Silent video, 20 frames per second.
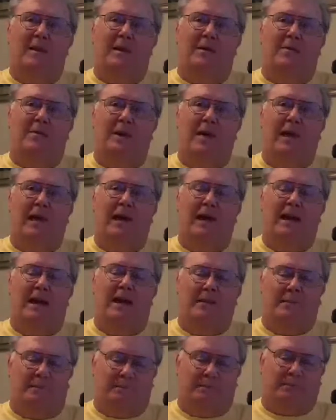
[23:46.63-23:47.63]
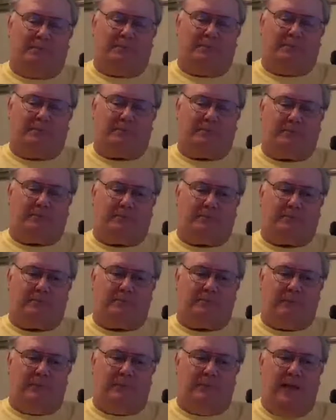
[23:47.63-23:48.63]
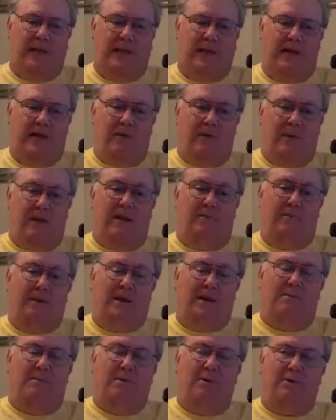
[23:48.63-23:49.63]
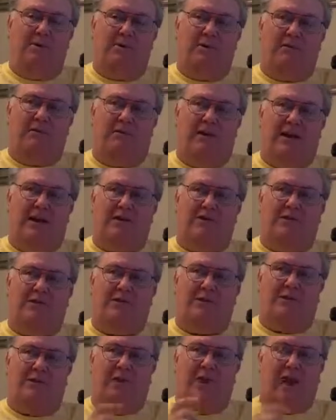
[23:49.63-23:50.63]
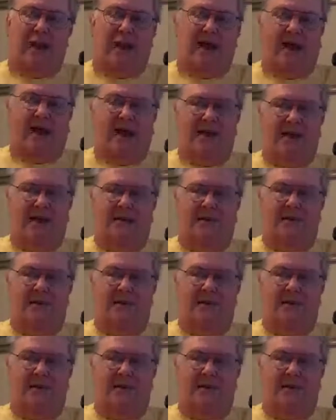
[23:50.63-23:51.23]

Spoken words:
Yeah, we had a big music festival like